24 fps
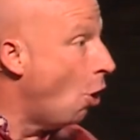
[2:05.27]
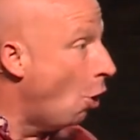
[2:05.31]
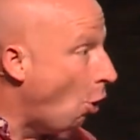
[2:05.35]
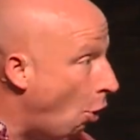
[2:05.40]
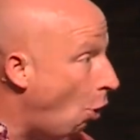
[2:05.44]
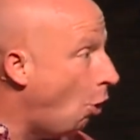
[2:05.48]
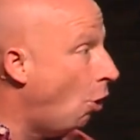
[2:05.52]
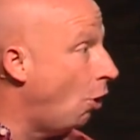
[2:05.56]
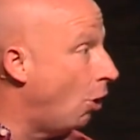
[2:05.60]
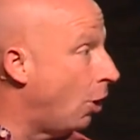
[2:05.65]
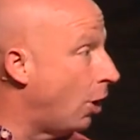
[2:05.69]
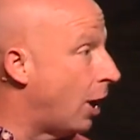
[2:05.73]

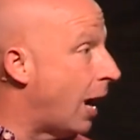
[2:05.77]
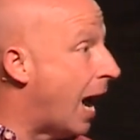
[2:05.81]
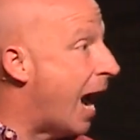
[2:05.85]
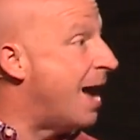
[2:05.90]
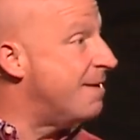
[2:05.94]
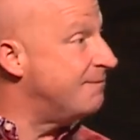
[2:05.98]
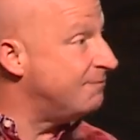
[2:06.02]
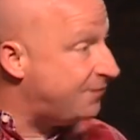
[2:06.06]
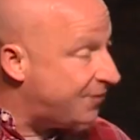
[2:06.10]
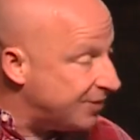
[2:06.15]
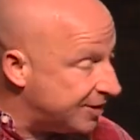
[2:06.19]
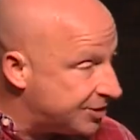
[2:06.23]
Or
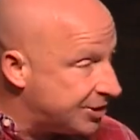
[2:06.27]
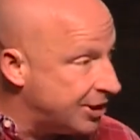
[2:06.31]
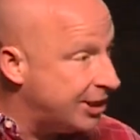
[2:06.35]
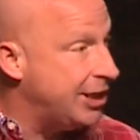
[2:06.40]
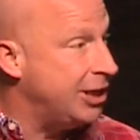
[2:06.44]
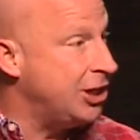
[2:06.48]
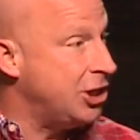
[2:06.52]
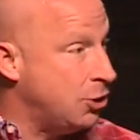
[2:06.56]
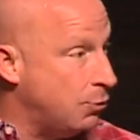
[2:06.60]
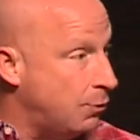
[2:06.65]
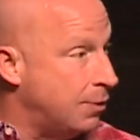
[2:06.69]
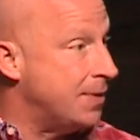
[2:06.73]
I'm
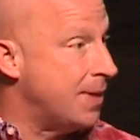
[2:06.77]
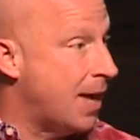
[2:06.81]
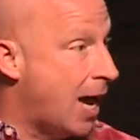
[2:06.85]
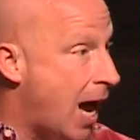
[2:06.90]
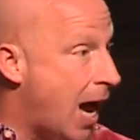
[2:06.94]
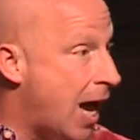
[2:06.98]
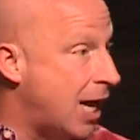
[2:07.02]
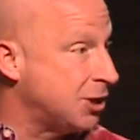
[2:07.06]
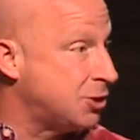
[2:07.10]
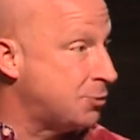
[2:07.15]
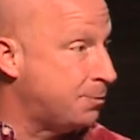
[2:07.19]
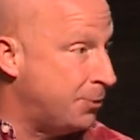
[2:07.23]
visiting you in the
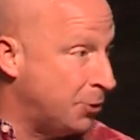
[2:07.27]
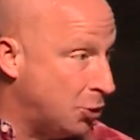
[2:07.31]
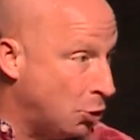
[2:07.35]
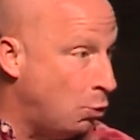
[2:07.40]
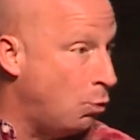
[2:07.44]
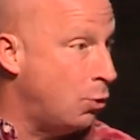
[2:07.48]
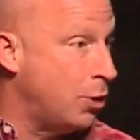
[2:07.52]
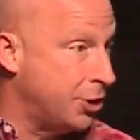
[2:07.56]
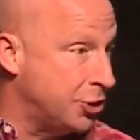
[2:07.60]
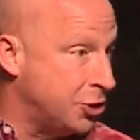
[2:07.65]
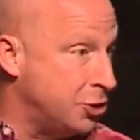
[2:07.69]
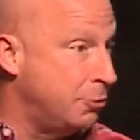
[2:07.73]
hospital
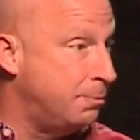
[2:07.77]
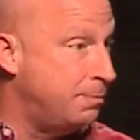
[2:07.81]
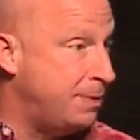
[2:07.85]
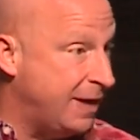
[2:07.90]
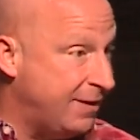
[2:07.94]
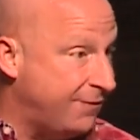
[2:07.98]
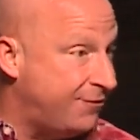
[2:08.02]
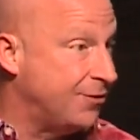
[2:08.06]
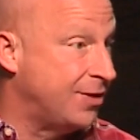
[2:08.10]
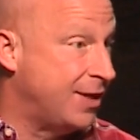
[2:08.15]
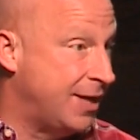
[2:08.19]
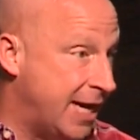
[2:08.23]
where you'll be
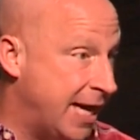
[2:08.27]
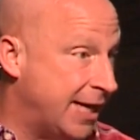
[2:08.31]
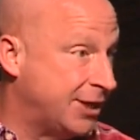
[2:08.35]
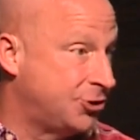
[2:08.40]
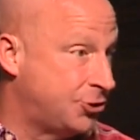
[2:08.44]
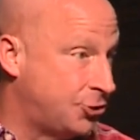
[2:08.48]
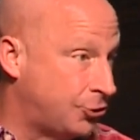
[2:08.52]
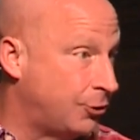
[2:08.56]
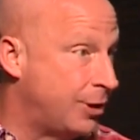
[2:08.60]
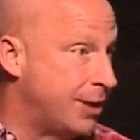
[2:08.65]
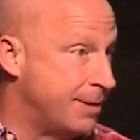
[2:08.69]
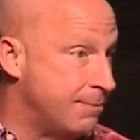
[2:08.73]
for the next
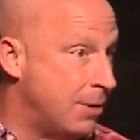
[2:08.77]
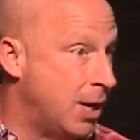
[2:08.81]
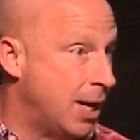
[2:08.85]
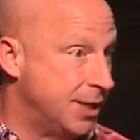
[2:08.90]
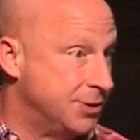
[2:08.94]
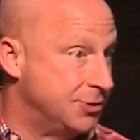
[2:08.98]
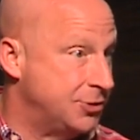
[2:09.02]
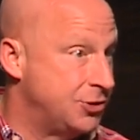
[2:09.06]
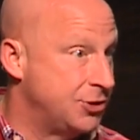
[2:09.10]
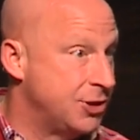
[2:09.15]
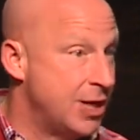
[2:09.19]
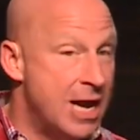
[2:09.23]
3
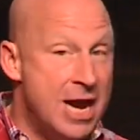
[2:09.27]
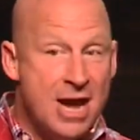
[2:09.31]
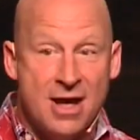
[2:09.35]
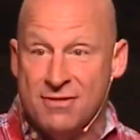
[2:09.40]
months.